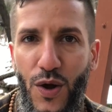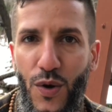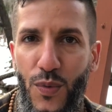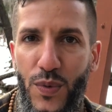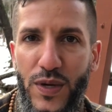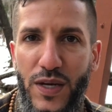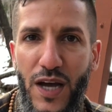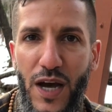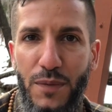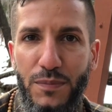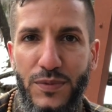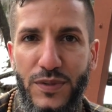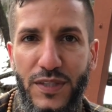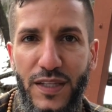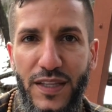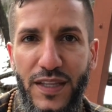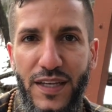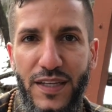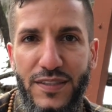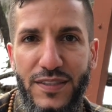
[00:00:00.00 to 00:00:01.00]
we come to
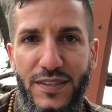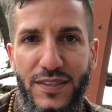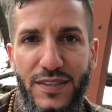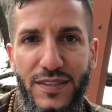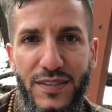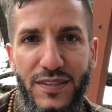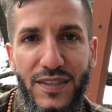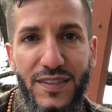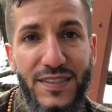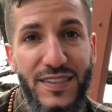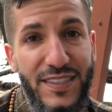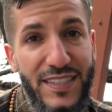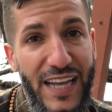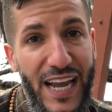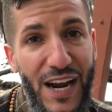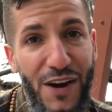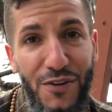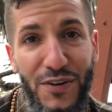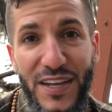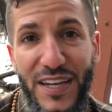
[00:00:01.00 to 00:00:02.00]
this
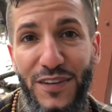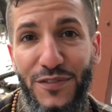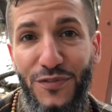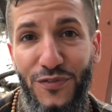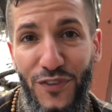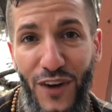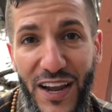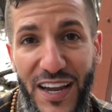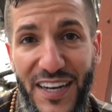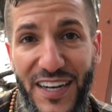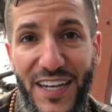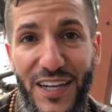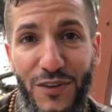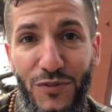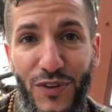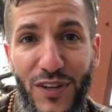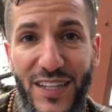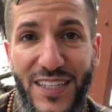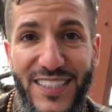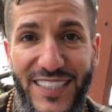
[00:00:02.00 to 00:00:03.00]
scary and frightening
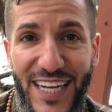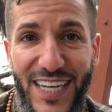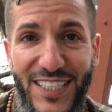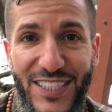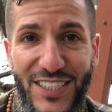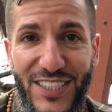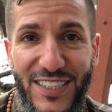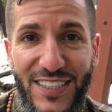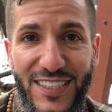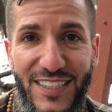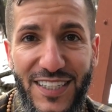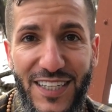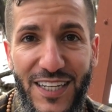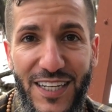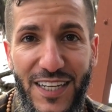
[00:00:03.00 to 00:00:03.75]
realization